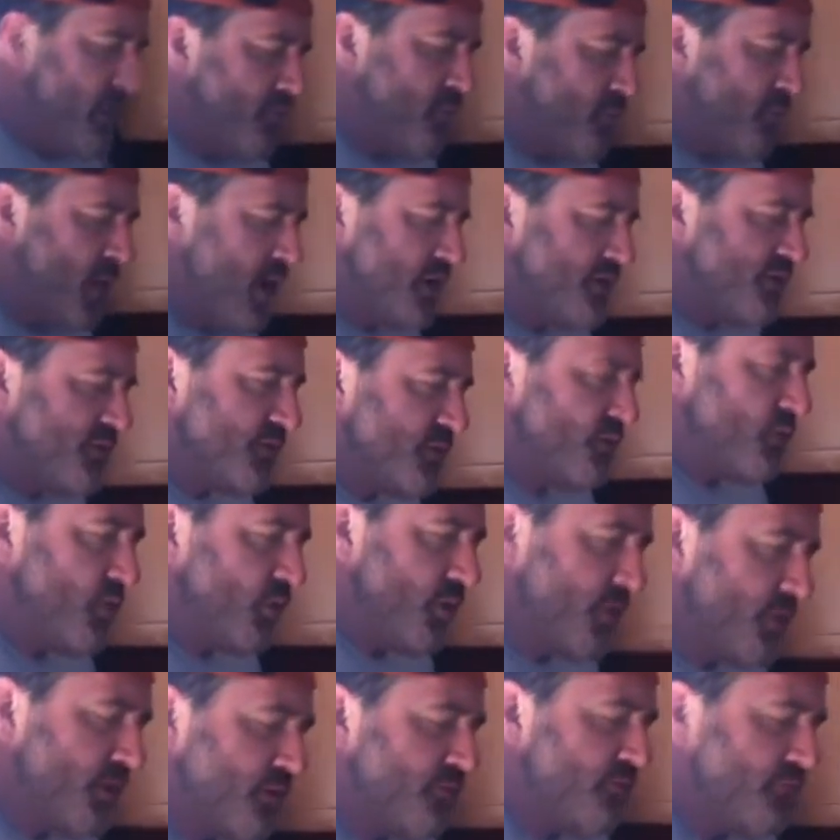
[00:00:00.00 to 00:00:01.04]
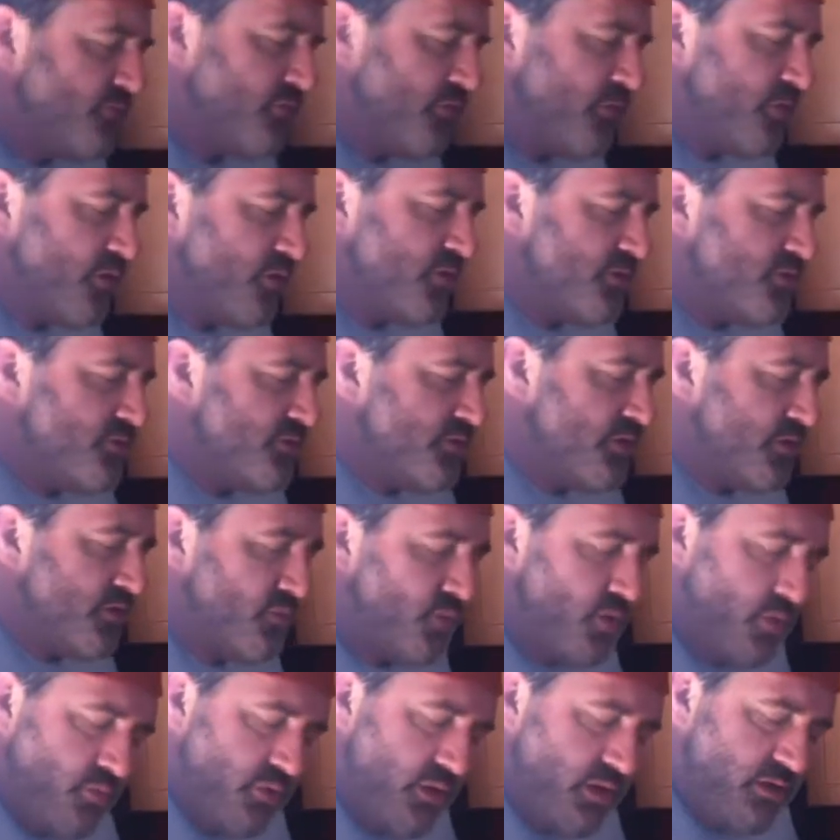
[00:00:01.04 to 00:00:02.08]
and matzo working first, and
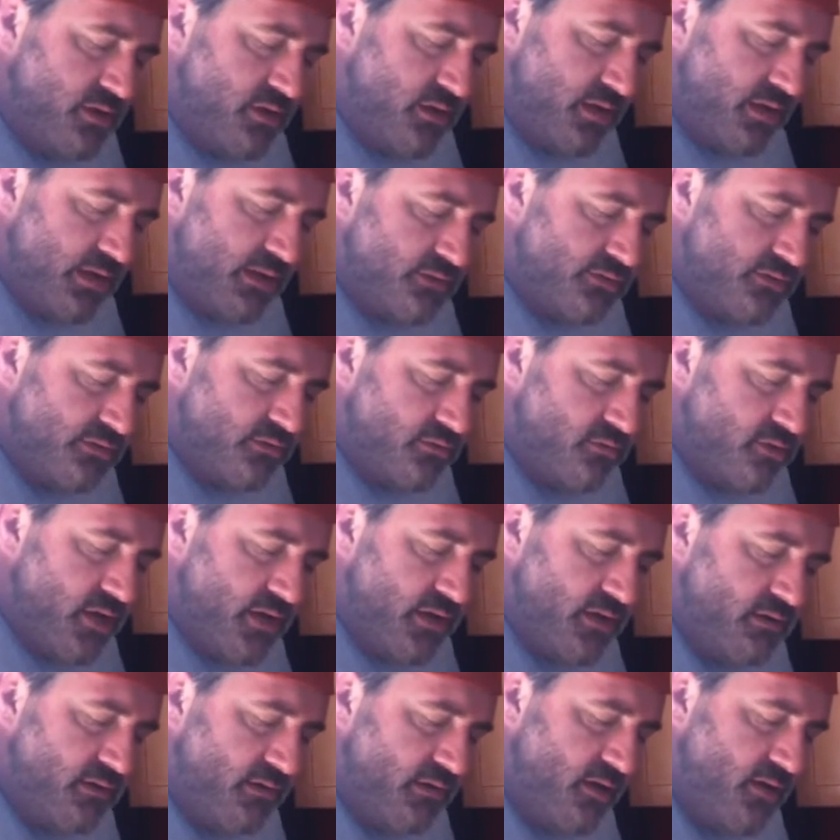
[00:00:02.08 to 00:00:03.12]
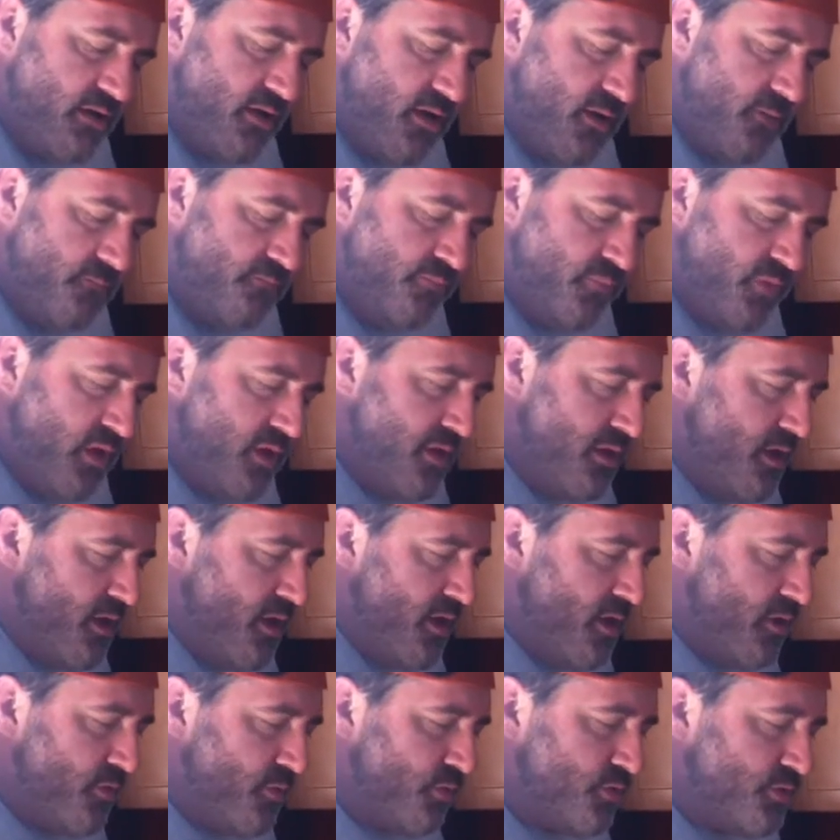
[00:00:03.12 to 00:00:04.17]
when we think it's the right time,
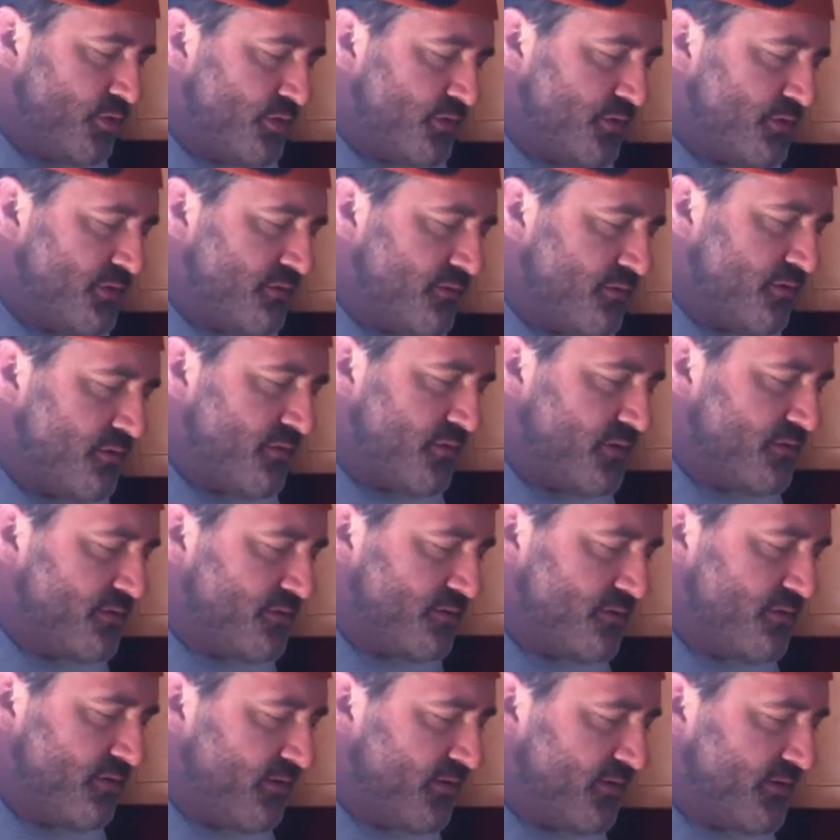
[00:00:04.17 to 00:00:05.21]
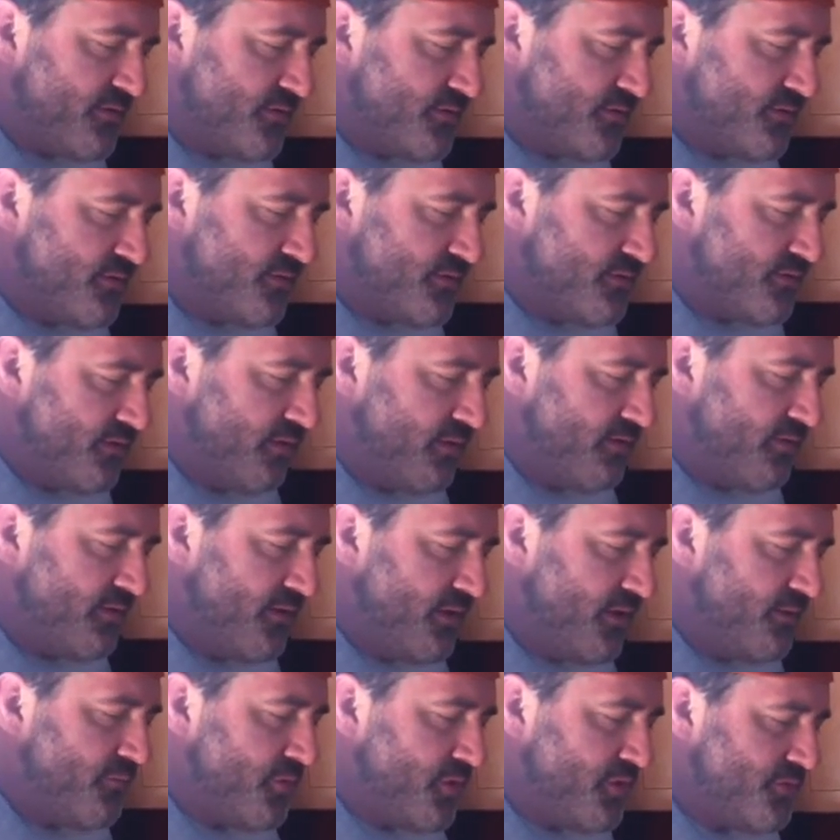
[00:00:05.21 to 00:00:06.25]
we'll just throw those delicious
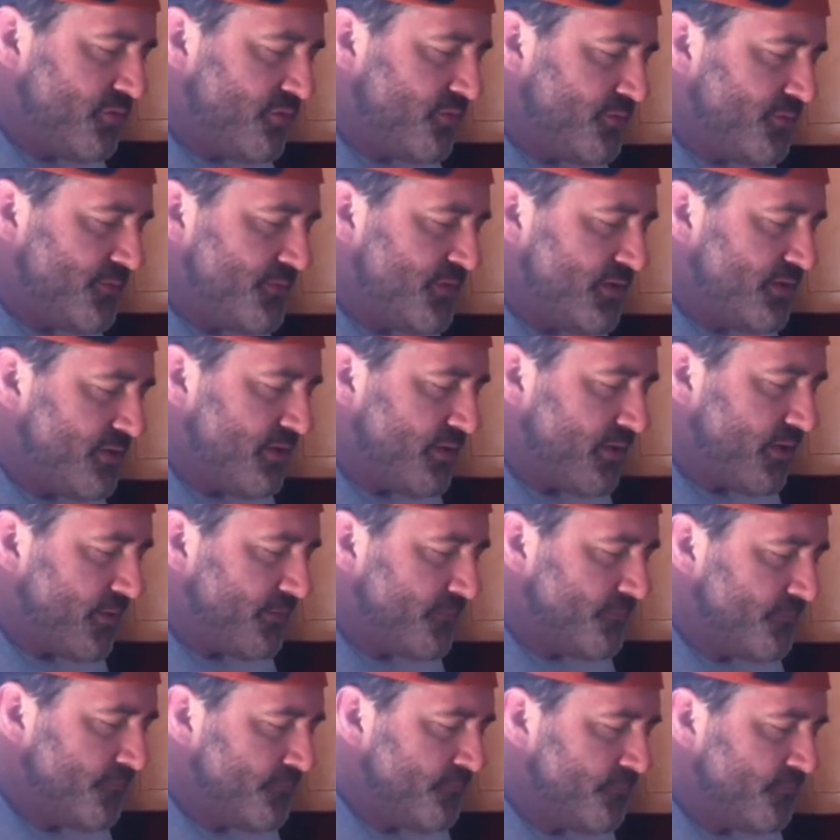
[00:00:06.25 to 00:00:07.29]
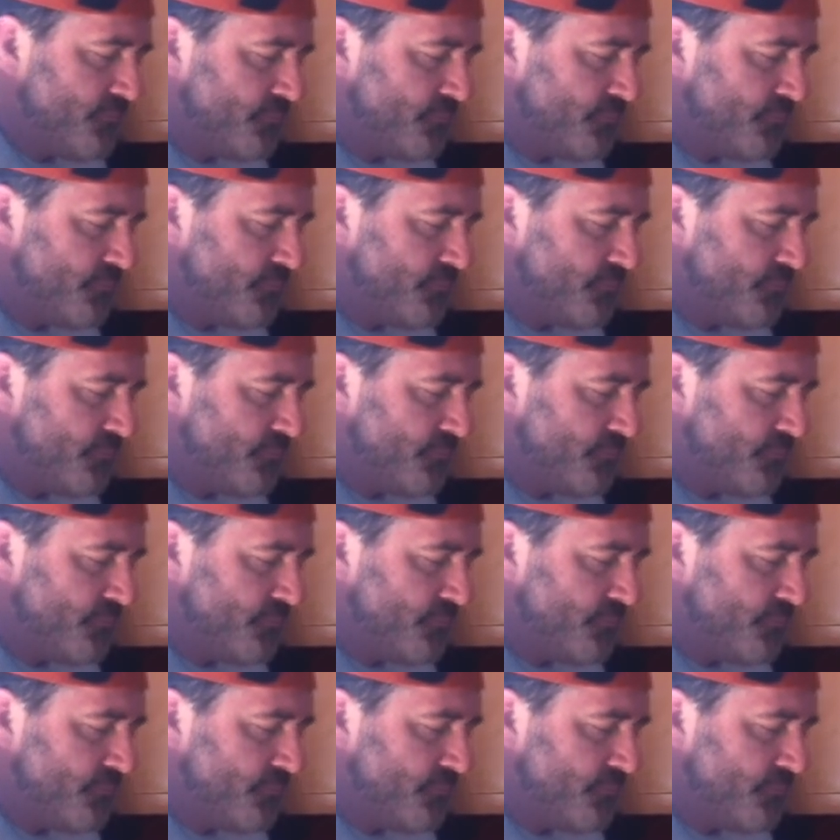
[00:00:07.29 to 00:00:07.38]
sautéed mushrooms in there.